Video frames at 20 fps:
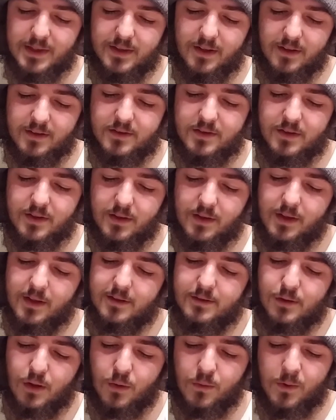Thus, the
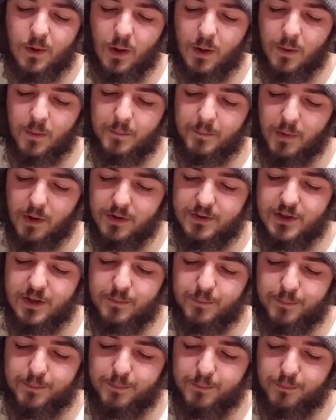so-called
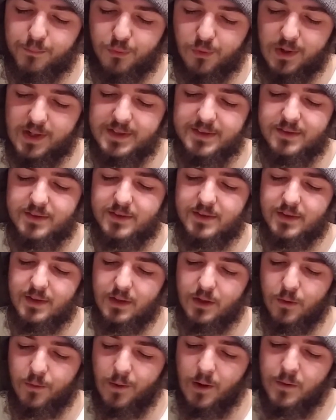merchant prince,
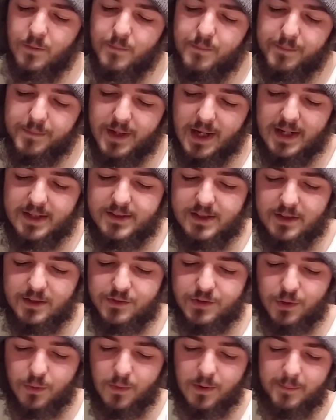quote, A.T.
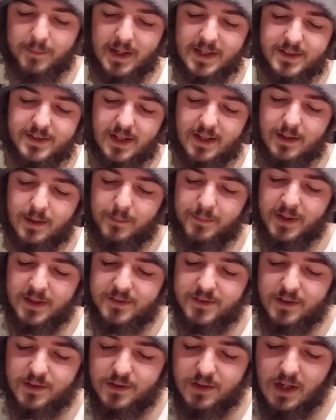Stewart, maintained a
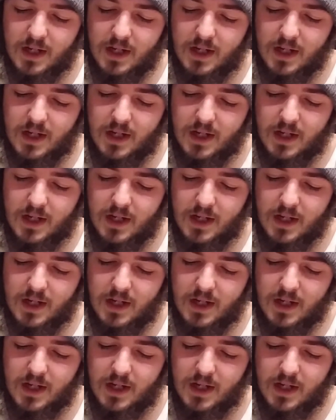business